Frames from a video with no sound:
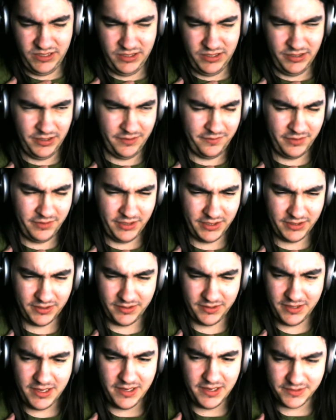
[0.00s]
I feel like the
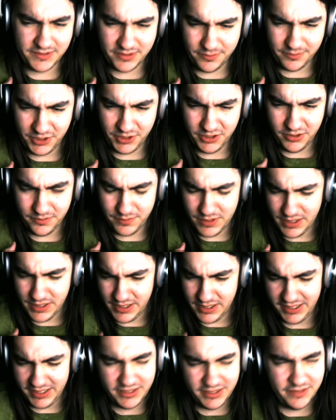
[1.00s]
cake's coming up.
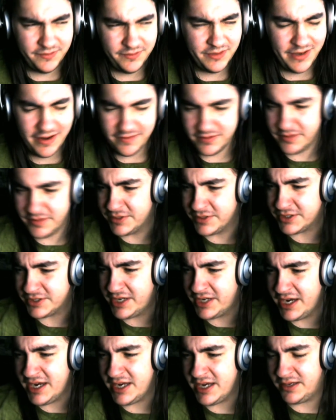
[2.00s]
I didn't even have that much
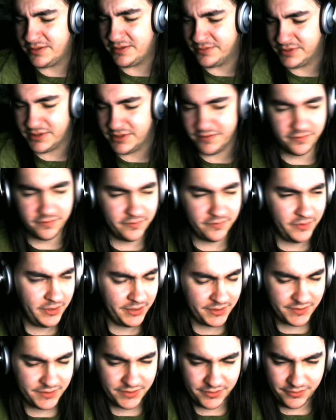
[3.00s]
cake. What the
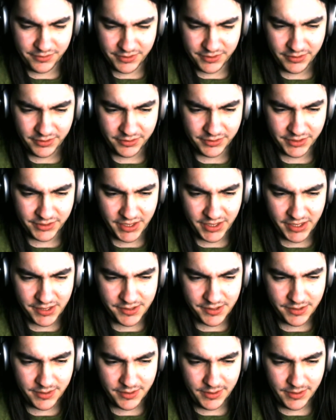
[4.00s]
fuck's going on,
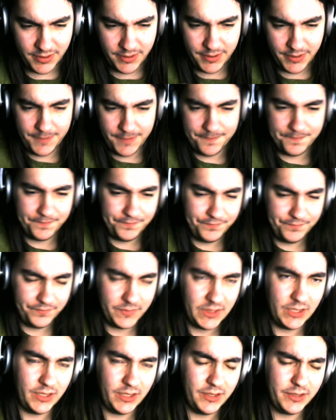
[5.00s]
Dane?
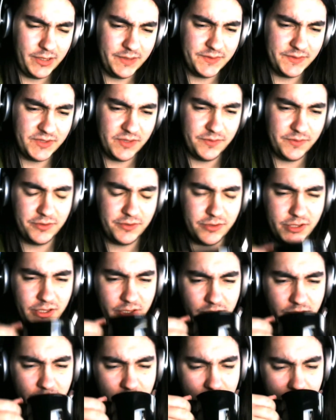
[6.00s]
I'll get some to drink.